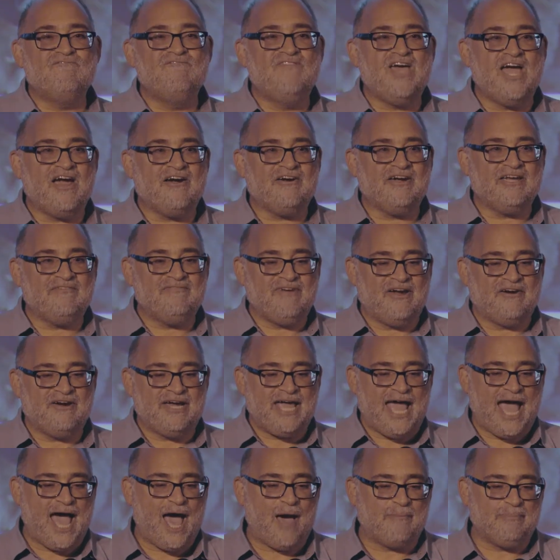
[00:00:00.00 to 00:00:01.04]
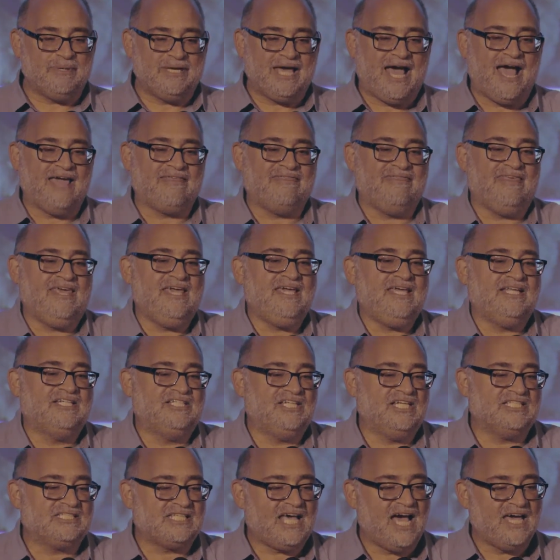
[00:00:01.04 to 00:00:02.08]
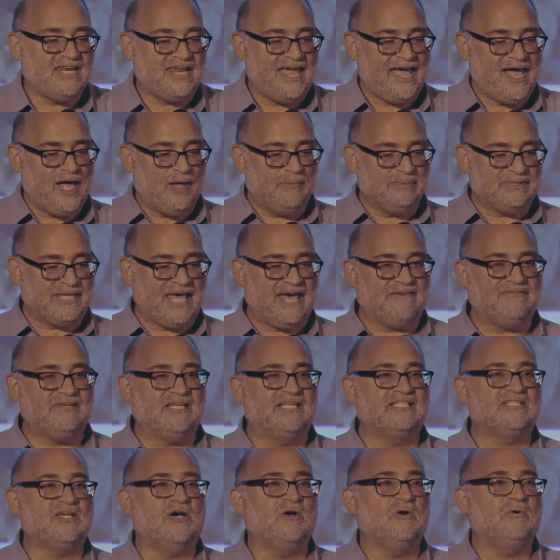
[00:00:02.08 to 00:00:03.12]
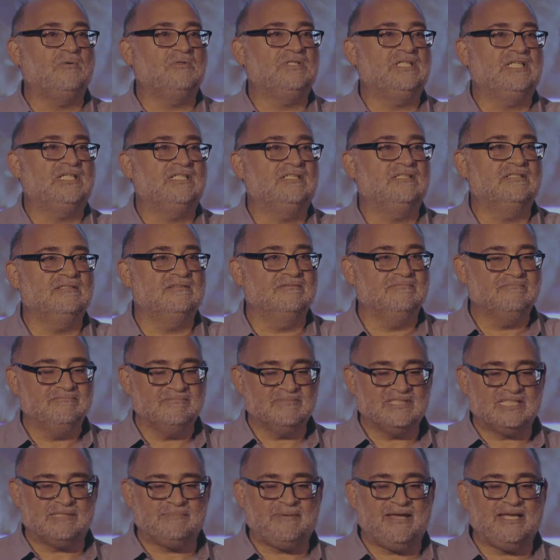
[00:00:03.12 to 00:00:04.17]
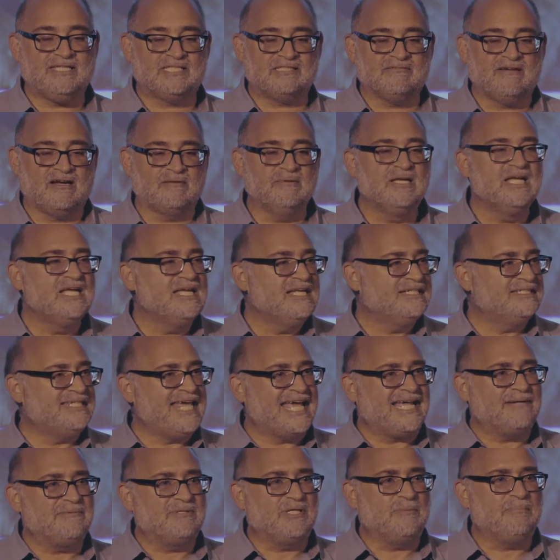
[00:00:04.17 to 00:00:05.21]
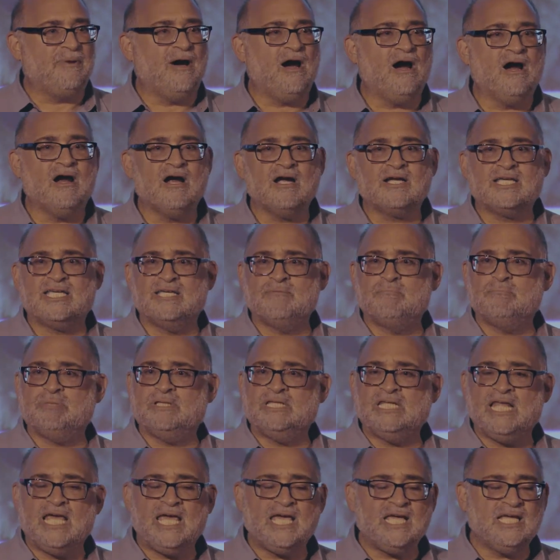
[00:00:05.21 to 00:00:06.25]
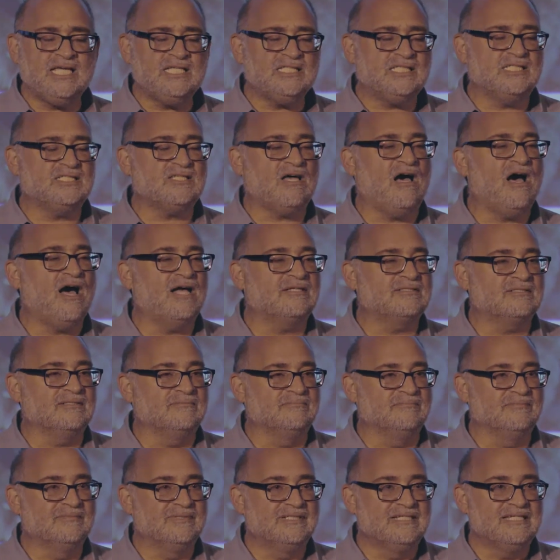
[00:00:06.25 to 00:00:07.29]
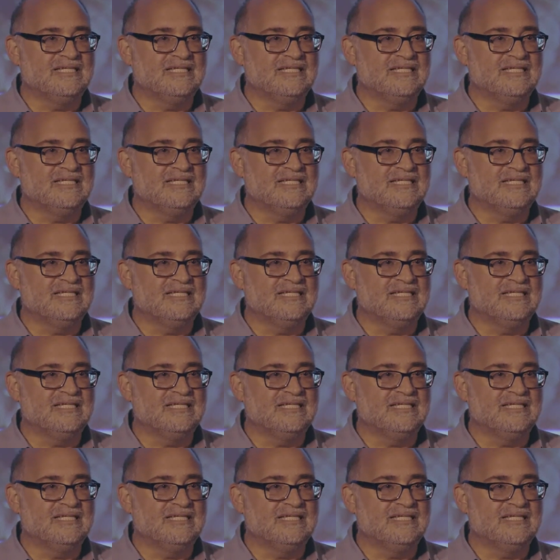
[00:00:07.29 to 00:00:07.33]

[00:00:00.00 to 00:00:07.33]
Very, very happy. I think it just kind of helps having his own little space around him. Take him to the park. He plays. He's awesome.